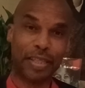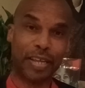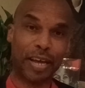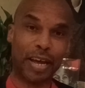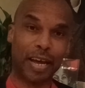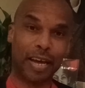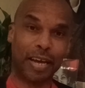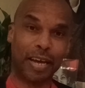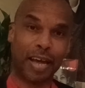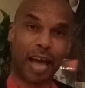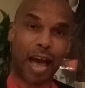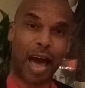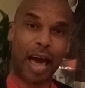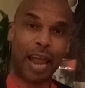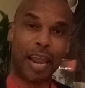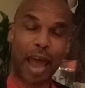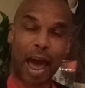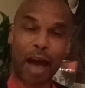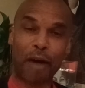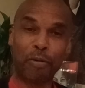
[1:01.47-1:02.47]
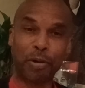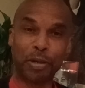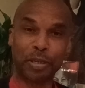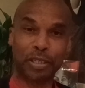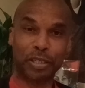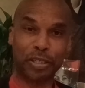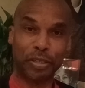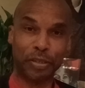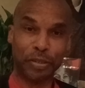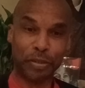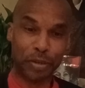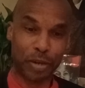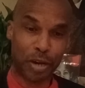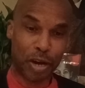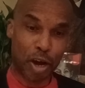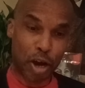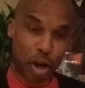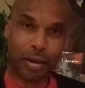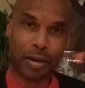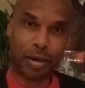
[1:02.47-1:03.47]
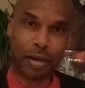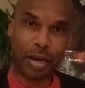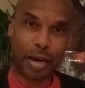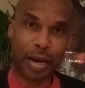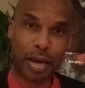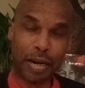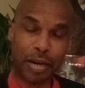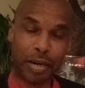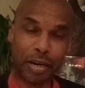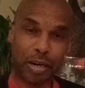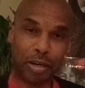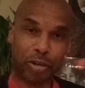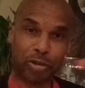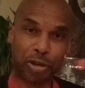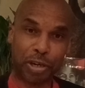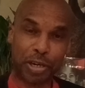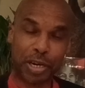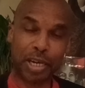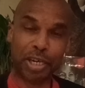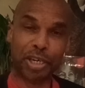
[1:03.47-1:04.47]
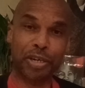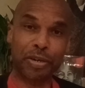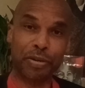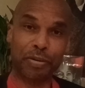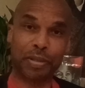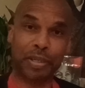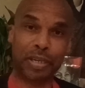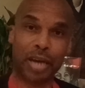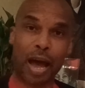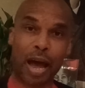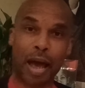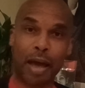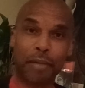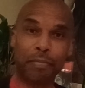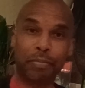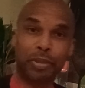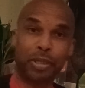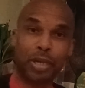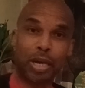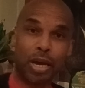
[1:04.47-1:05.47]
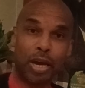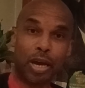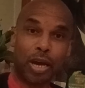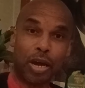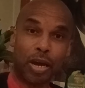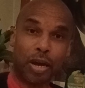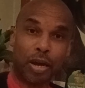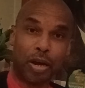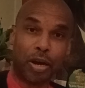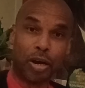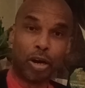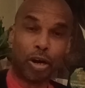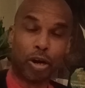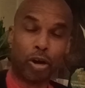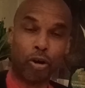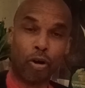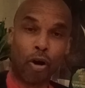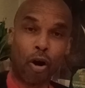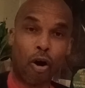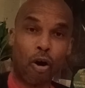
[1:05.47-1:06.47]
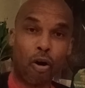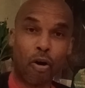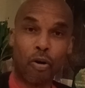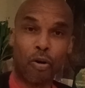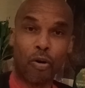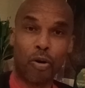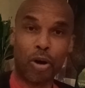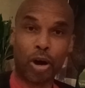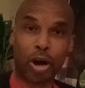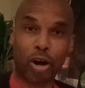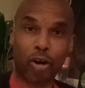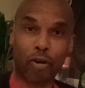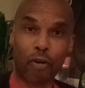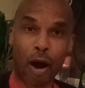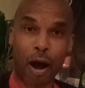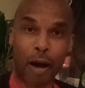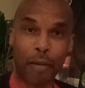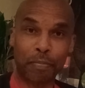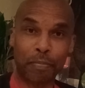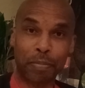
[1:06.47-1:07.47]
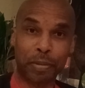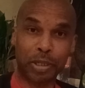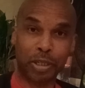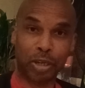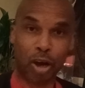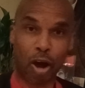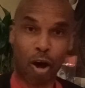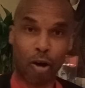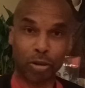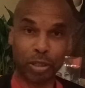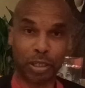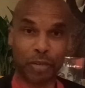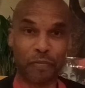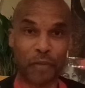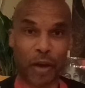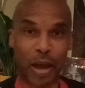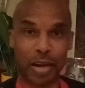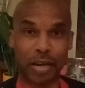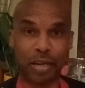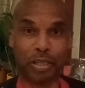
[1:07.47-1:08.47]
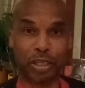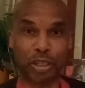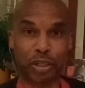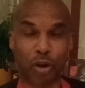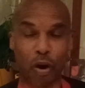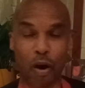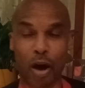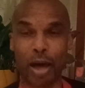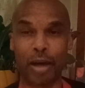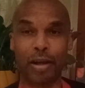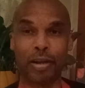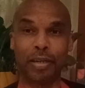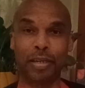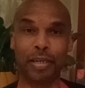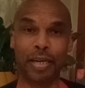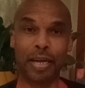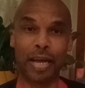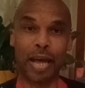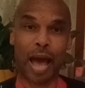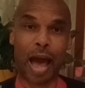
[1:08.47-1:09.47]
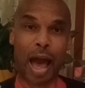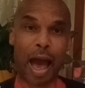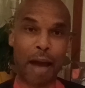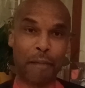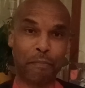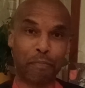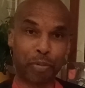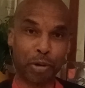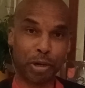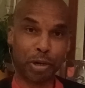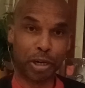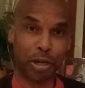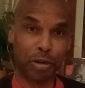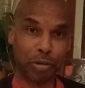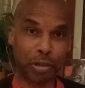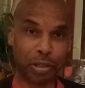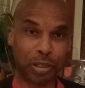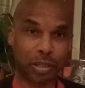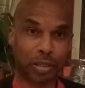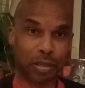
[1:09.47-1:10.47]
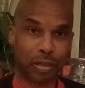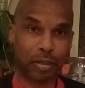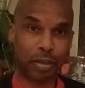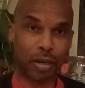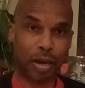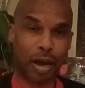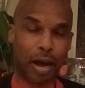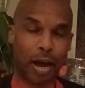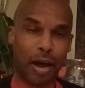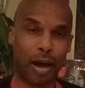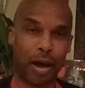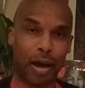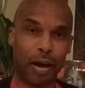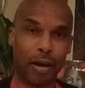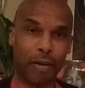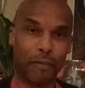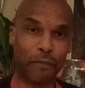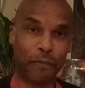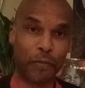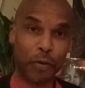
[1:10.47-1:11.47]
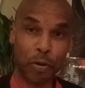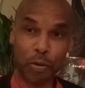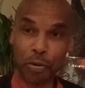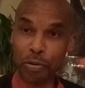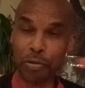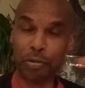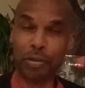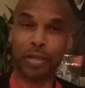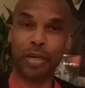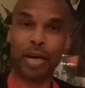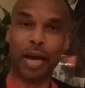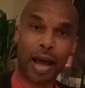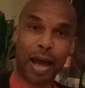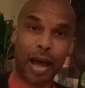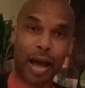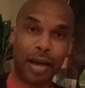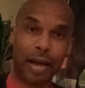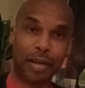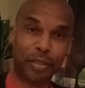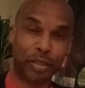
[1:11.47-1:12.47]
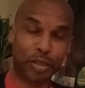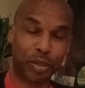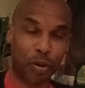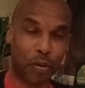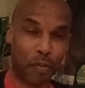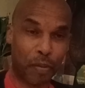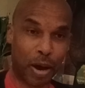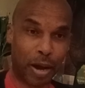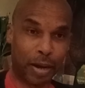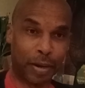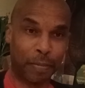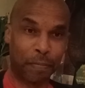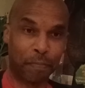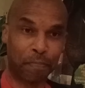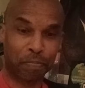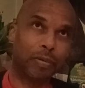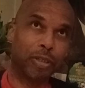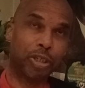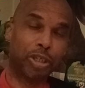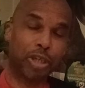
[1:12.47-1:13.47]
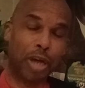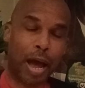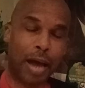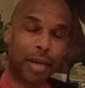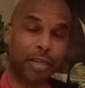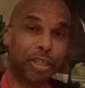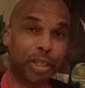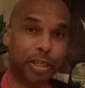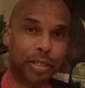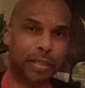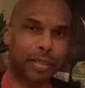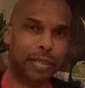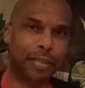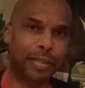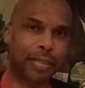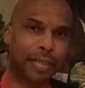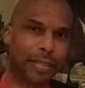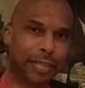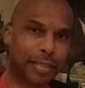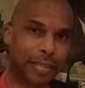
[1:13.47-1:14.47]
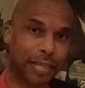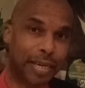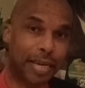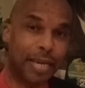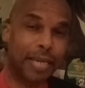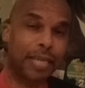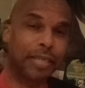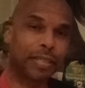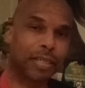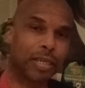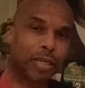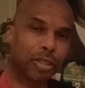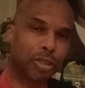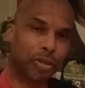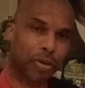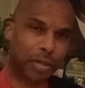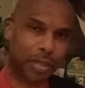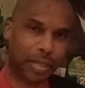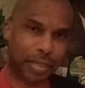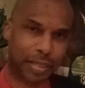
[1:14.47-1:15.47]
that allow us to, in traditional times, grow crops, cultivate the soil, and produce food, and so on. And just as the seasons or the